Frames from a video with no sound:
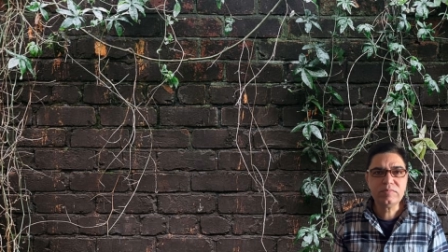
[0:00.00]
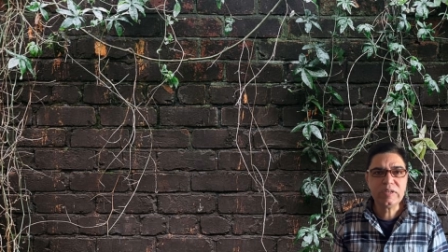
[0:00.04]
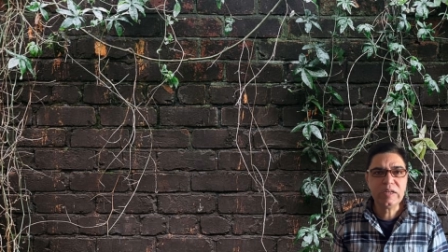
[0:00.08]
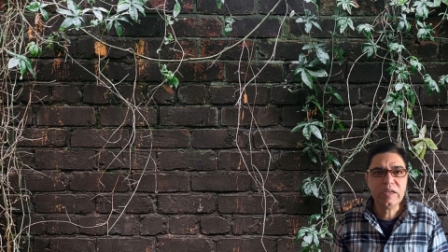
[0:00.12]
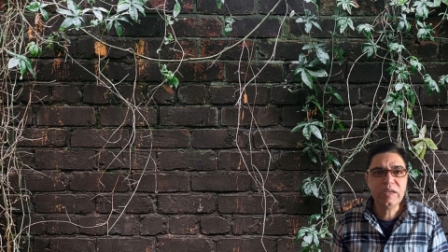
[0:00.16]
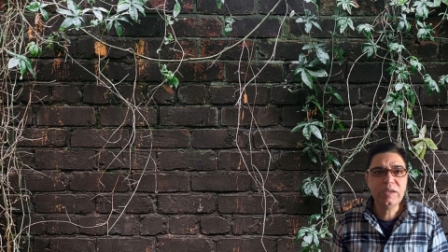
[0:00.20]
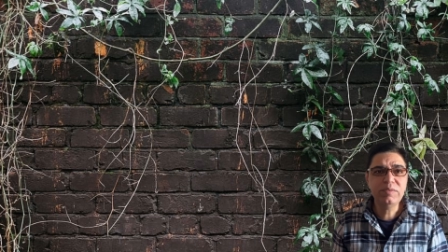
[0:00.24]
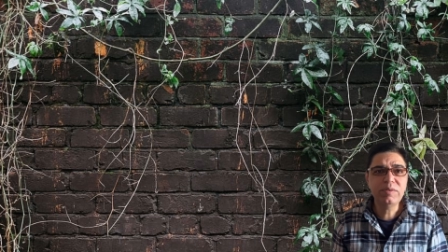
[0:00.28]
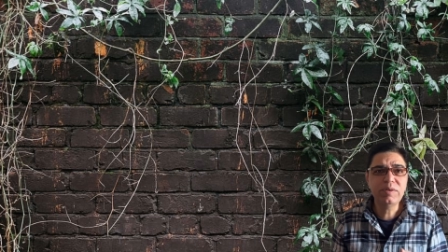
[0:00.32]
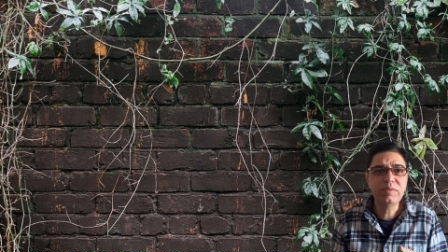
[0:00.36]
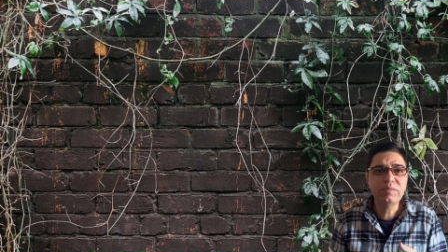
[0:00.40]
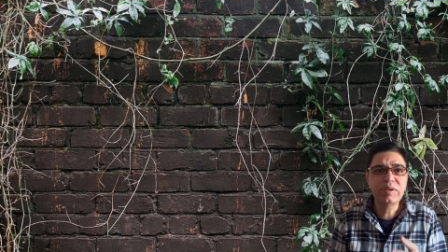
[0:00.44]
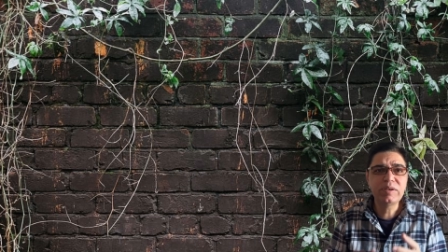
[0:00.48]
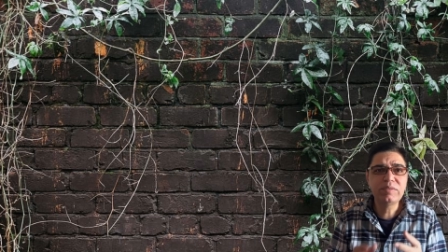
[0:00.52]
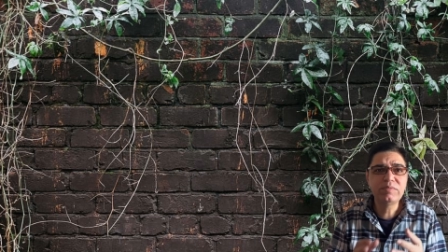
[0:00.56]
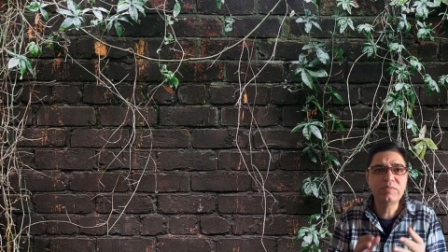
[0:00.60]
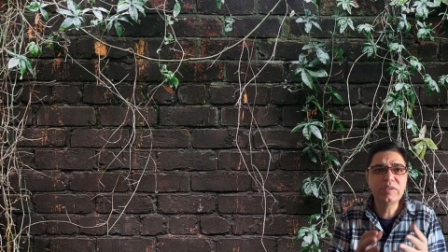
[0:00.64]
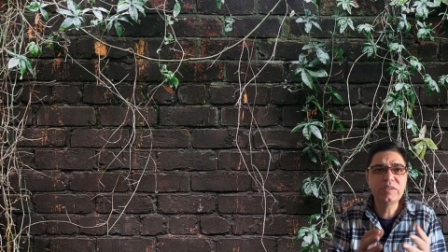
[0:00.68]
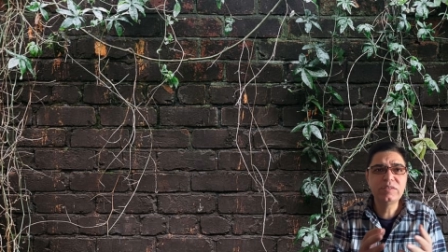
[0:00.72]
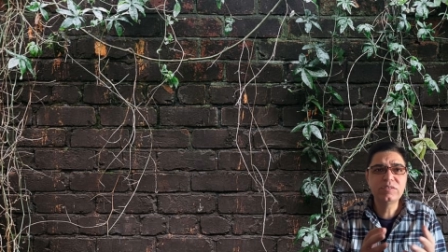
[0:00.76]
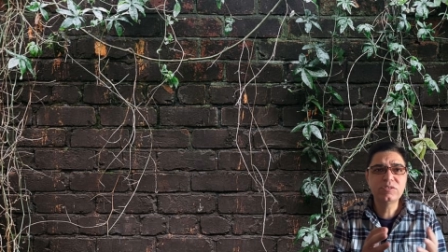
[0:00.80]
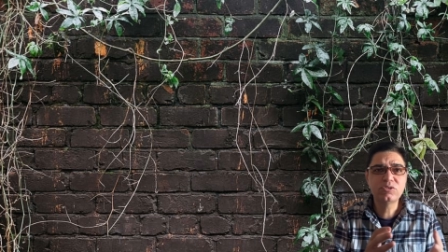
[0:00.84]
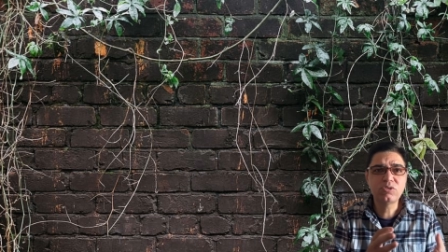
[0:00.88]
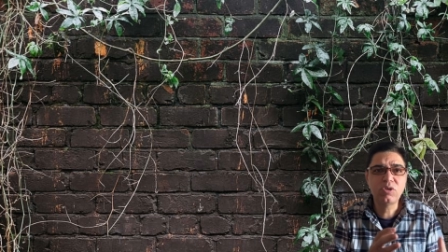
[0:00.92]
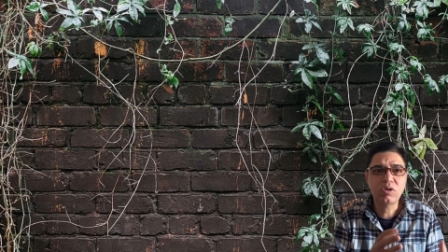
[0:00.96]
even when
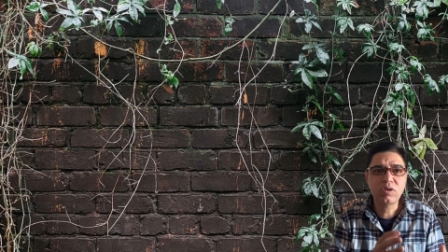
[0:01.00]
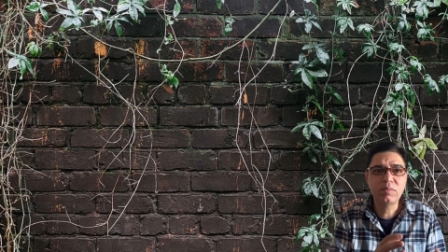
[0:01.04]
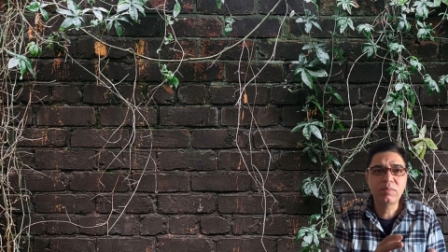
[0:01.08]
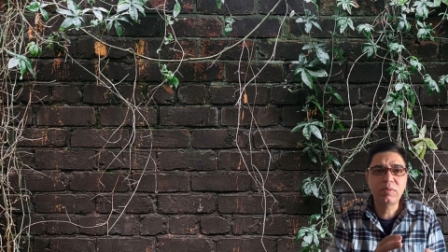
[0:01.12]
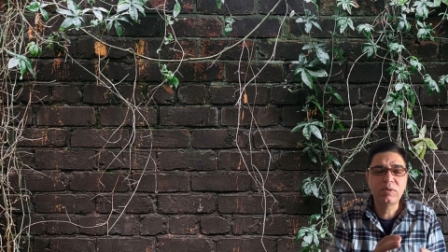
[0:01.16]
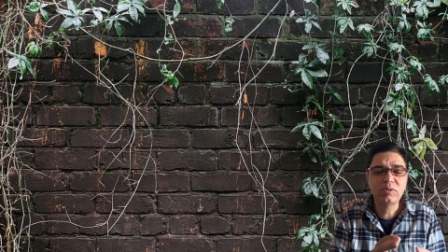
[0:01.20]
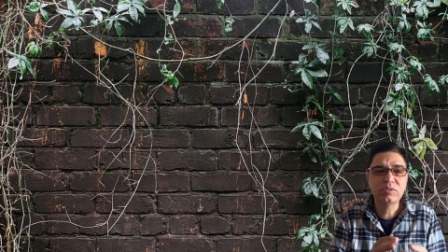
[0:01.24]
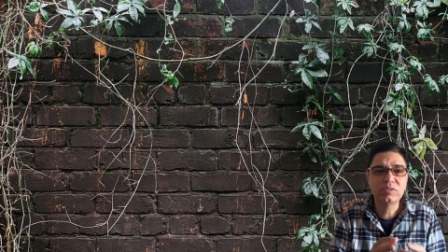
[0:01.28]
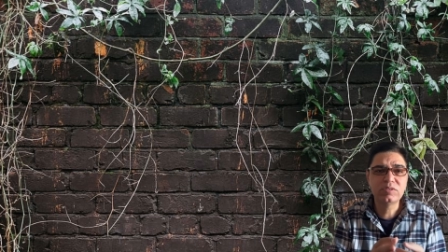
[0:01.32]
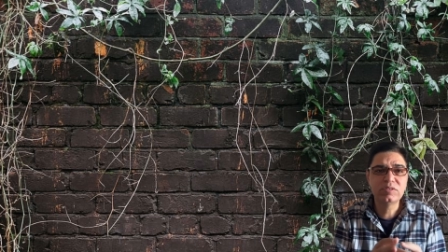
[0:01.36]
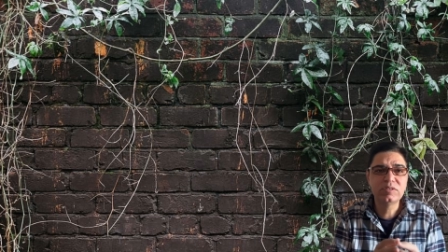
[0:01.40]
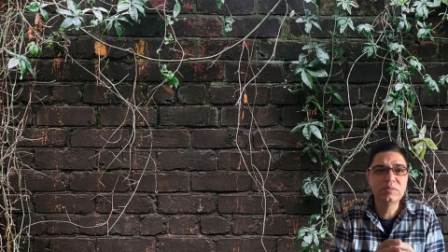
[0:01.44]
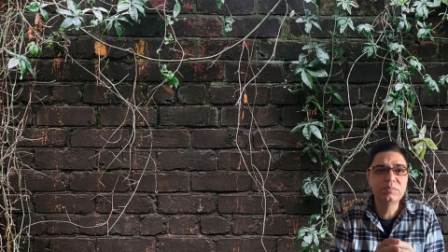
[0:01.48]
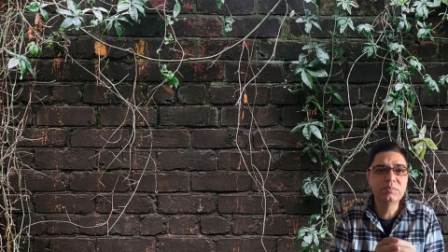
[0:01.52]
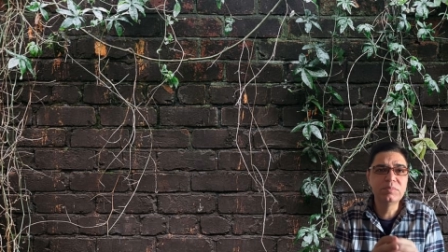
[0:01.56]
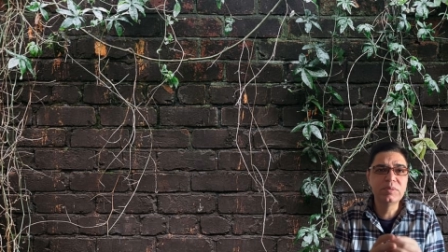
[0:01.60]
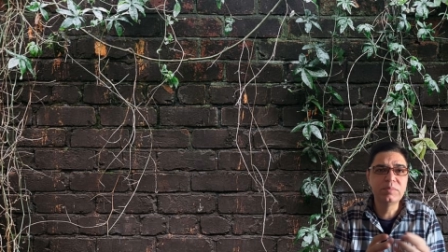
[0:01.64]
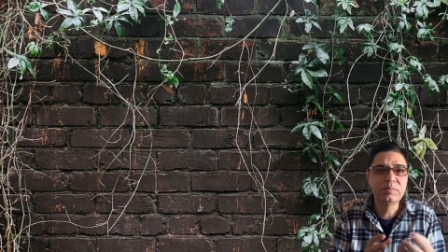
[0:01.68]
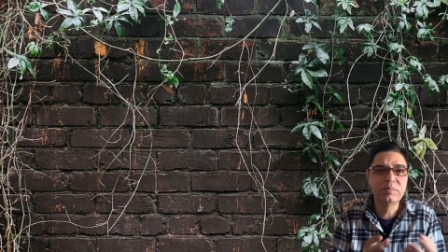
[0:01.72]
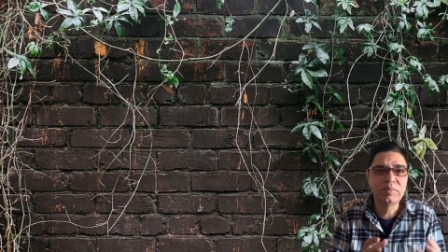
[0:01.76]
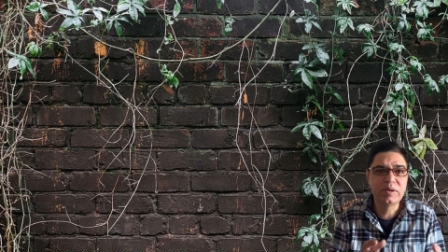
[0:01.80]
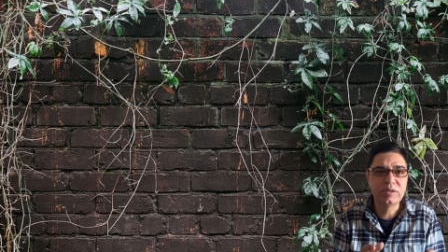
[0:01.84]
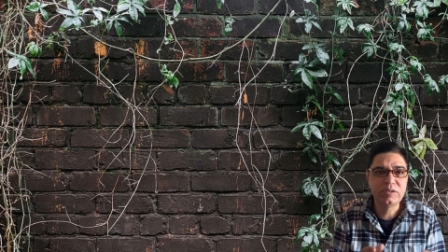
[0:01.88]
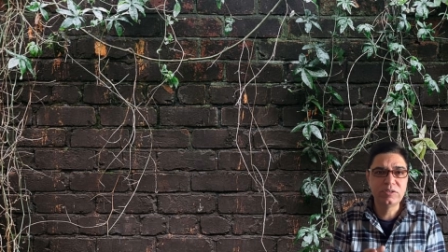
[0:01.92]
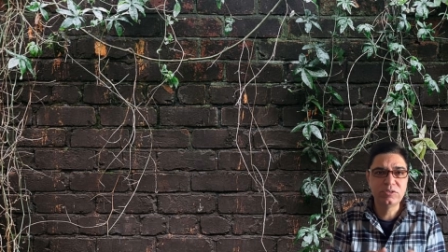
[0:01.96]
we talk about simple
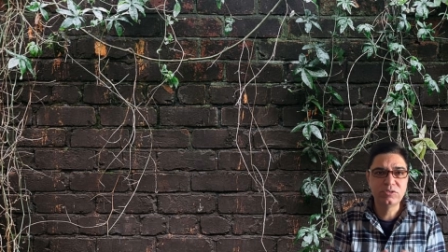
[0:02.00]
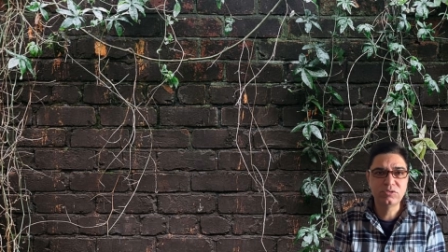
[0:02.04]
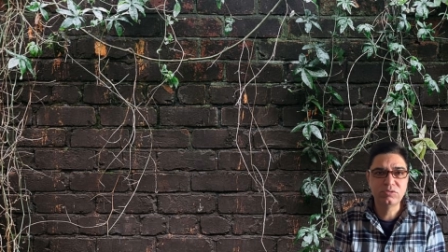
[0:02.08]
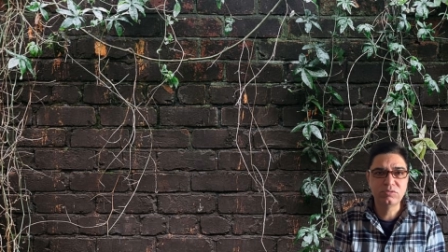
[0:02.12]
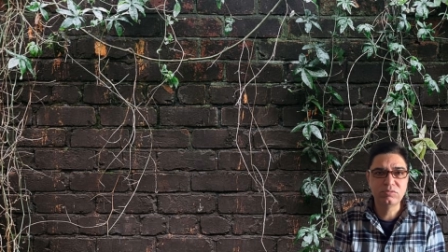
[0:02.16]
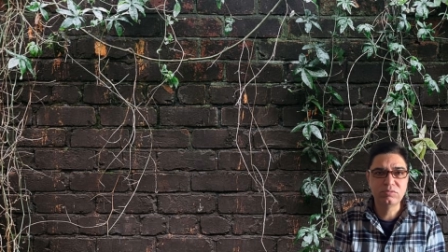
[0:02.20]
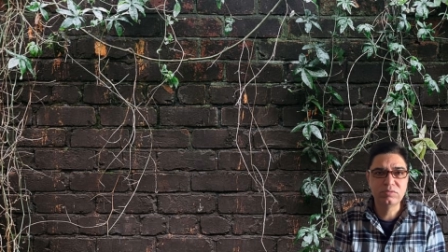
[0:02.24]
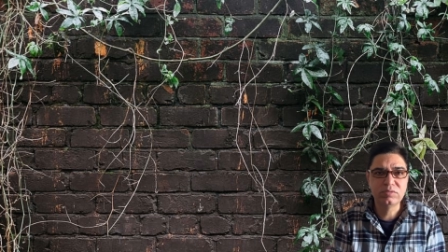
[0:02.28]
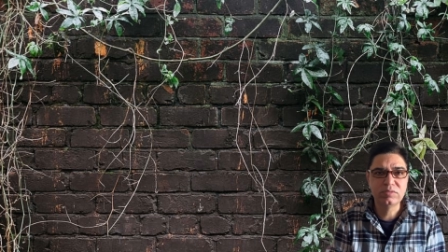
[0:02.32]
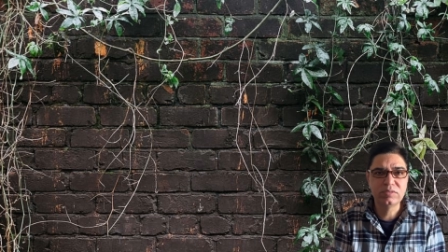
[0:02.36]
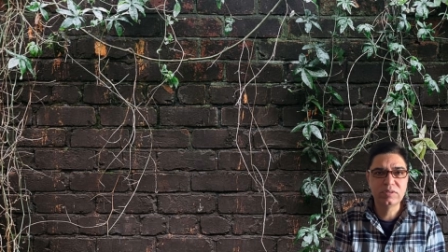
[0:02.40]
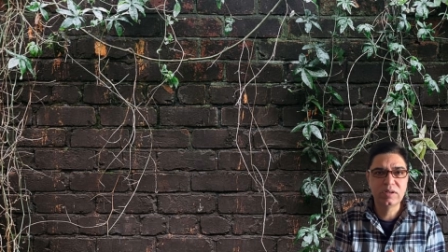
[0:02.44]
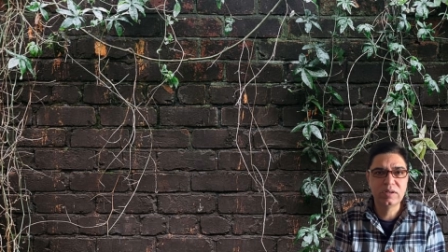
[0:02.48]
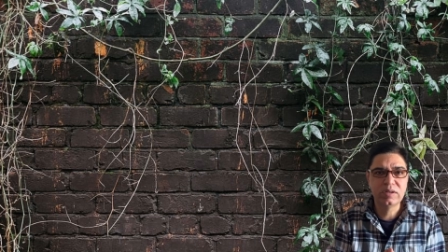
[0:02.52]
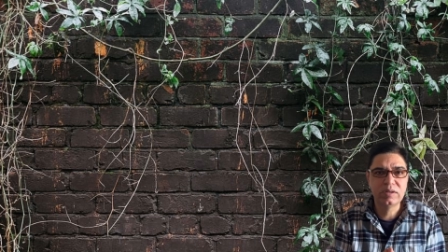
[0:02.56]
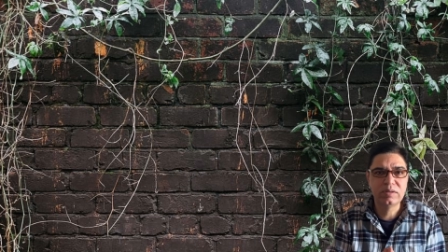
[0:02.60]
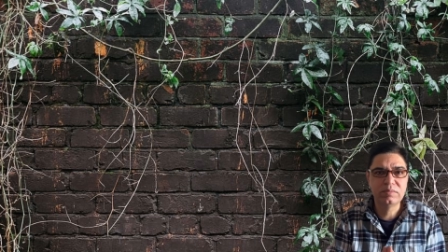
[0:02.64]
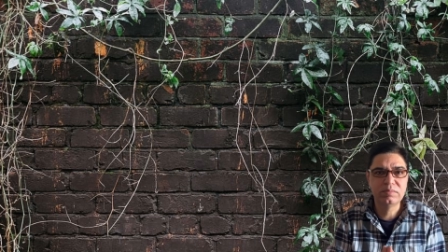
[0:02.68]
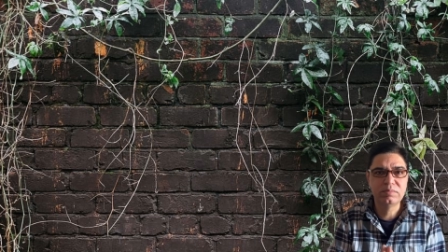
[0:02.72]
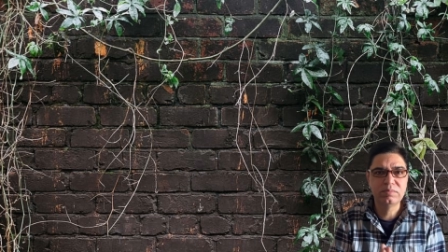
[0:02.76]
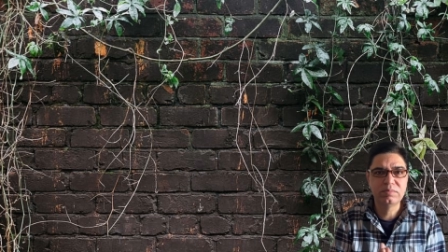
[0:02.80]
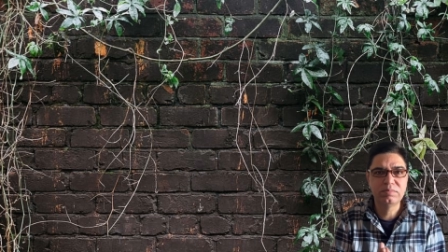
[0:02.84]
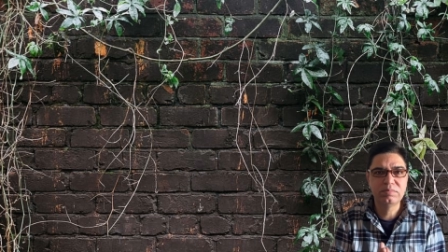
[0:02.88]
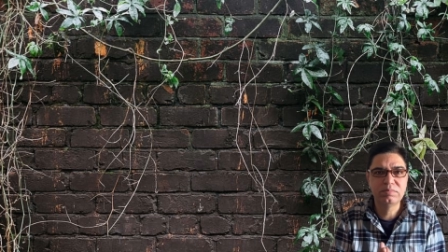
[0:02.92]
bloody stool,